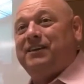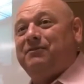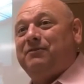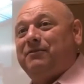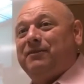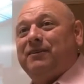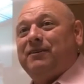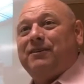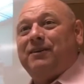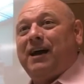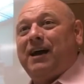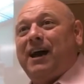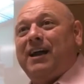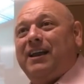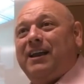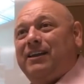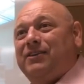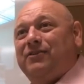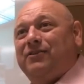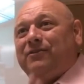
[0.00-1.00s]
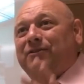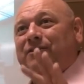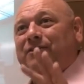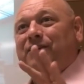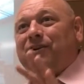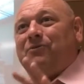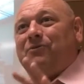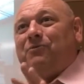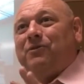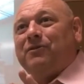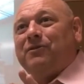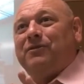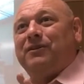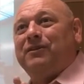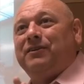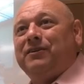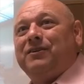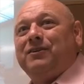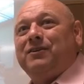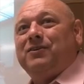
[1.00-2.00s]
said, I you you know, where
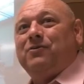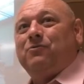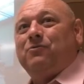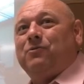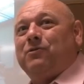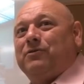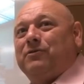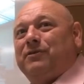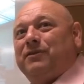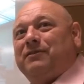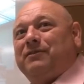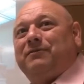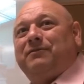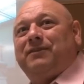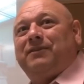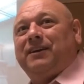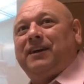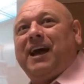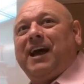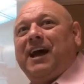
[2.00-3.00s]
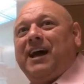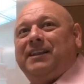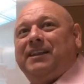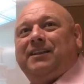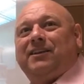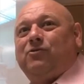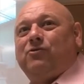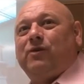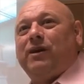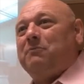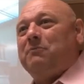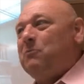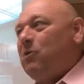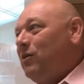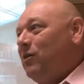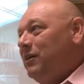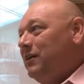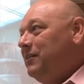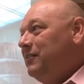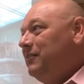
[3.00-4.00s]
the where the, the guy at the Quick
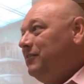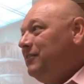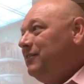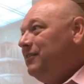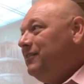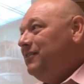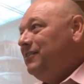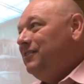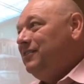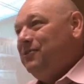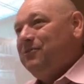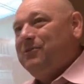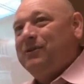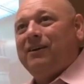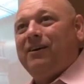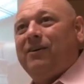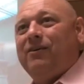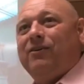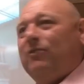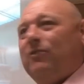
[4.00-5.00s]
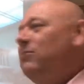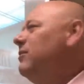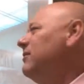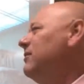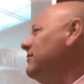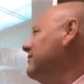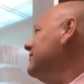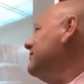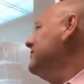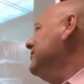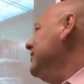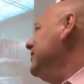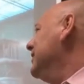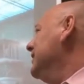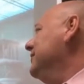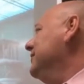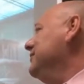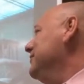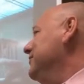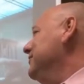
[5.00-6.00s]
Mart is, you would all go, oh,
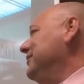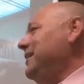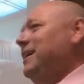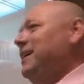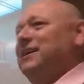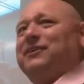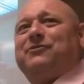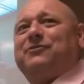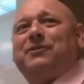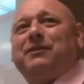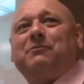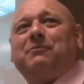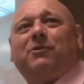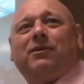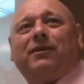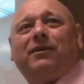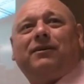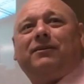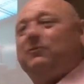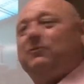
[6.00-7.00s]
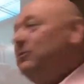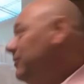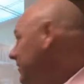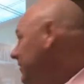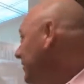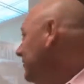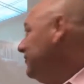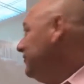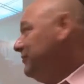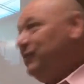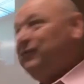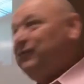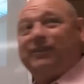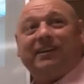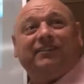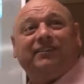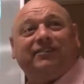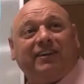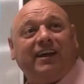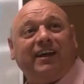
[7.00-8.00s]
okay, there's a guy at the Quick Mart. Well, this is the
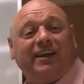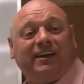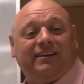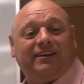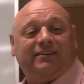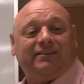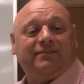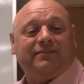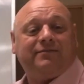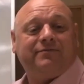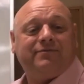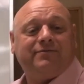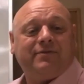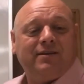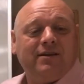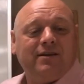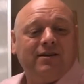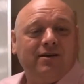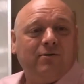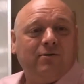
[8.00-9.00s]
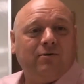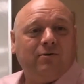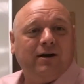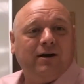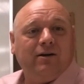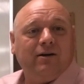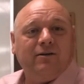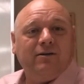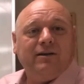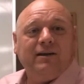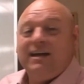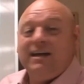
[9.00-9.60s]
seat of Satan. Well,